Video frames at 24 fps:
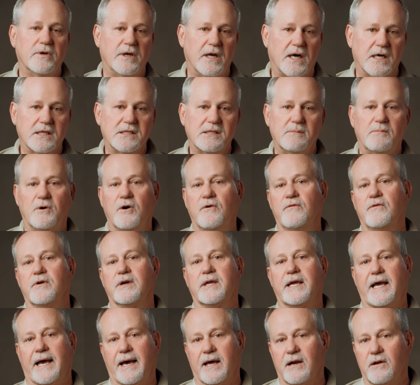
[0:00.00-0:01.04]
and knocks them over.
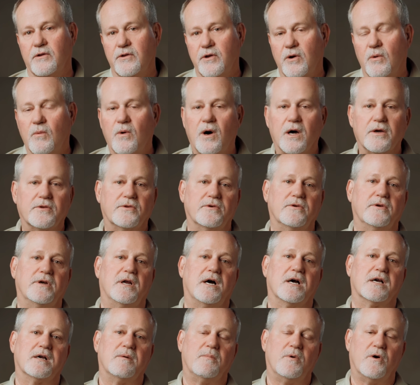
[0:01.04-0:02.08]
Cattle don't walk through and
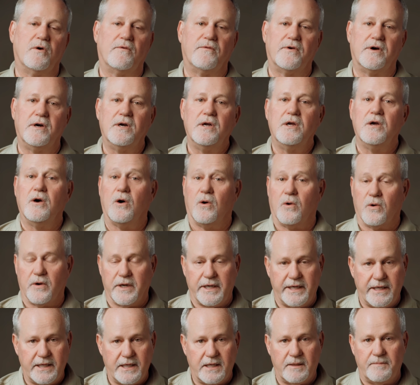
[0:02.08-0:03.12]
knock them over or
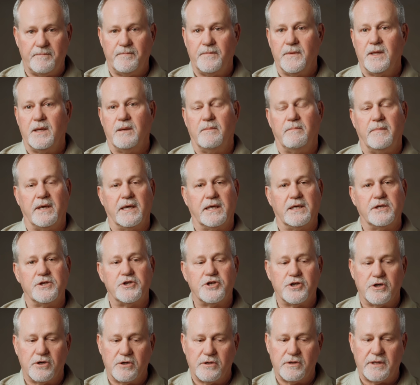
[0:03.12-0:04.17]
eat them, making
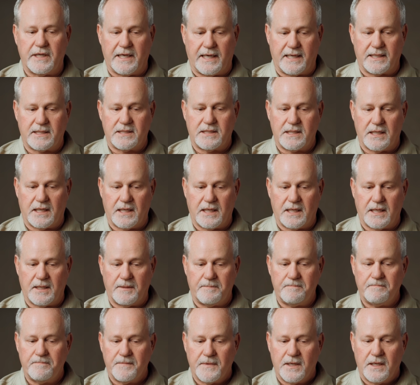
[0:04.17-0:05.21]
sure that
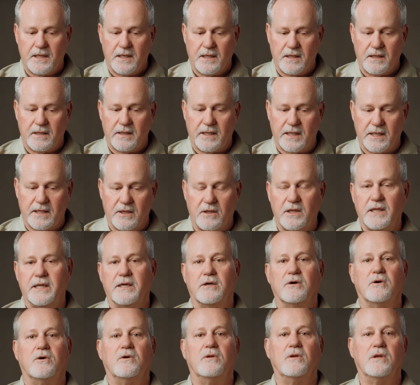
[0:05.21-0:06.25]
the
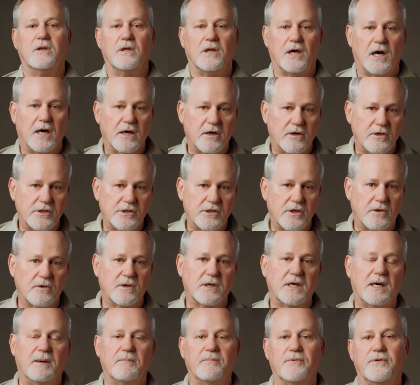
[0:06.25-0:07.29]
illegal loggers don't
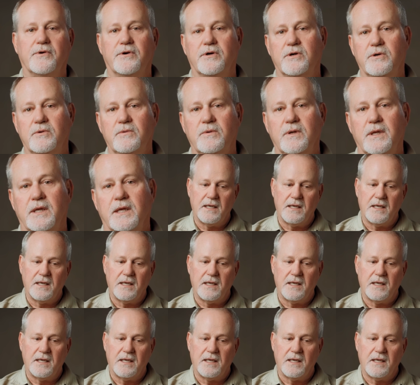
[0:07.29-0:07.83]
come through.